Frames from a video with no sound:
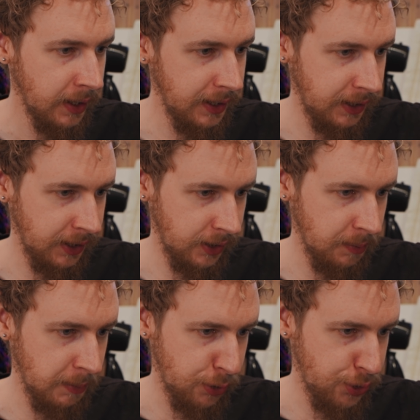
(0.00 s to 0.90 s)
And then I
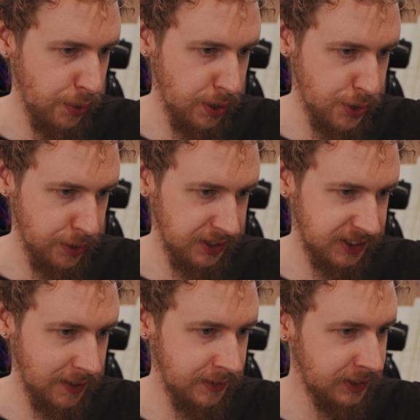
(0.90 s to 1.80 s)
got my three thirty
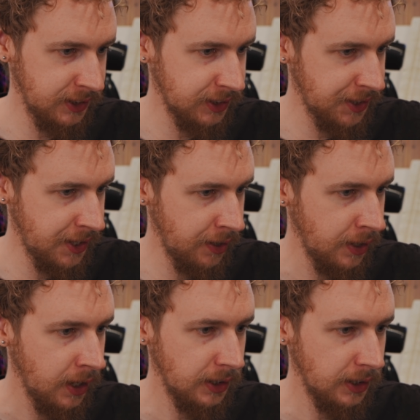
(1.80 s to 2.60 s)
seventies here,